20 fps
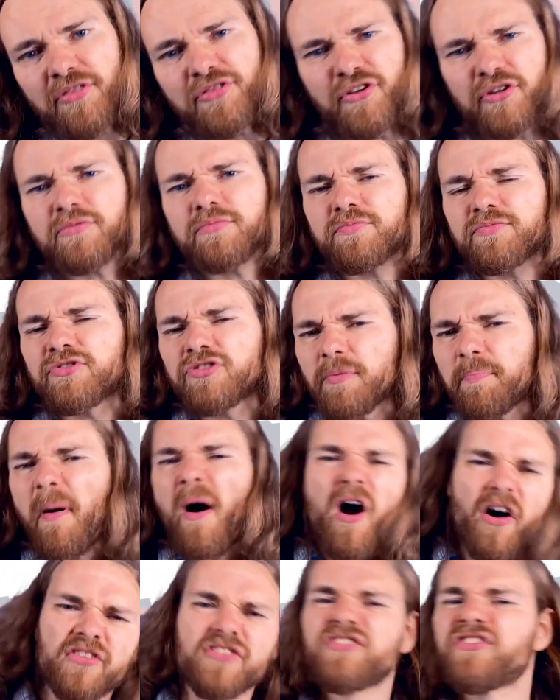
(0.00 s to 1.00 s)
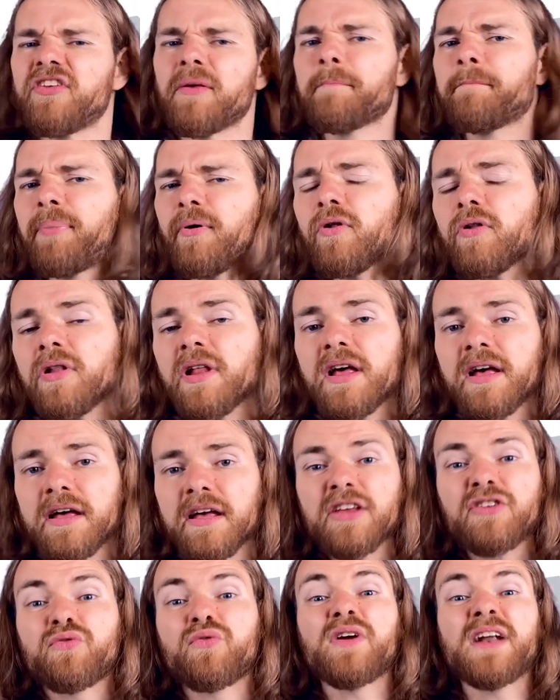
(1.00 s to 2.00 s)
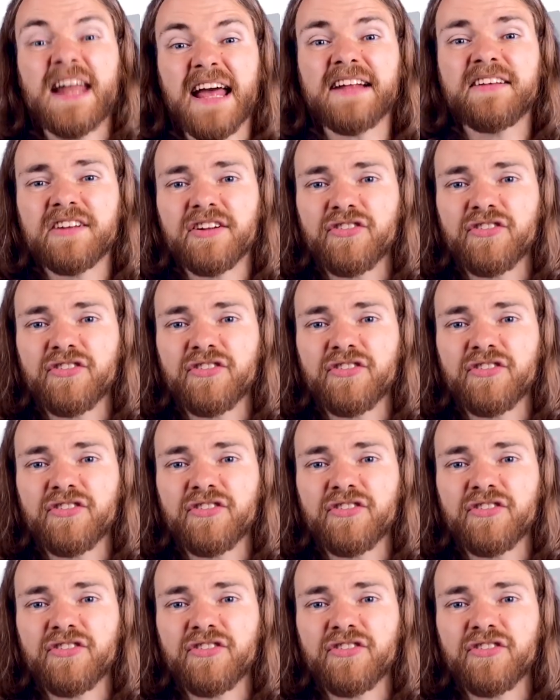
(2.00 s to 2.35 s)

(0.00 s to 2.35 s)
that the past simple is related